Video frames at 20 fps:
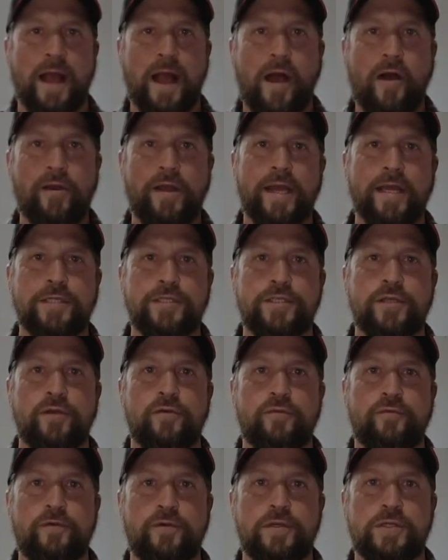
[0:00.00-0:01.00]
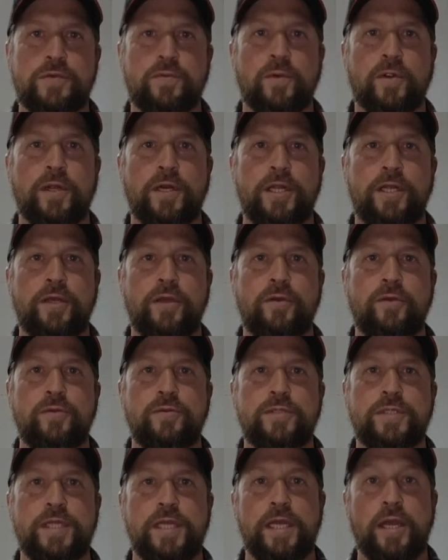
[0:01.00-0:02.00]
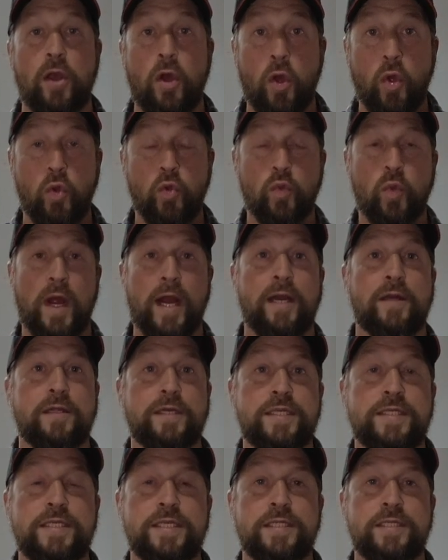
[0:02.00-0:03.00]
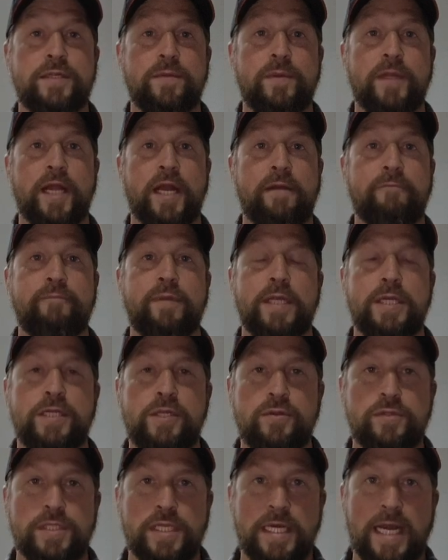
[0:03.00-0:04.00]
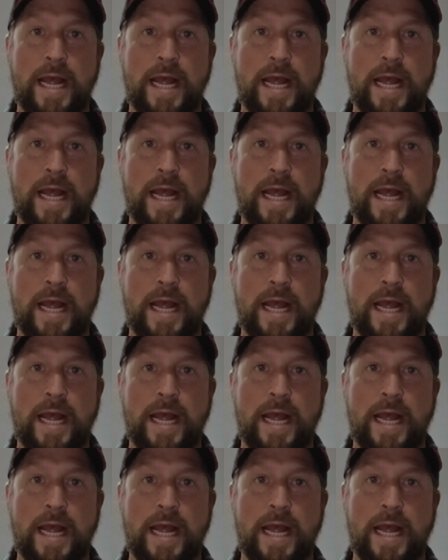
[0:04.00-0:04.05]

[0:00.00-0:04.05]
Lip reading: Okay, so first we're going to use the old wireless system that I've been using.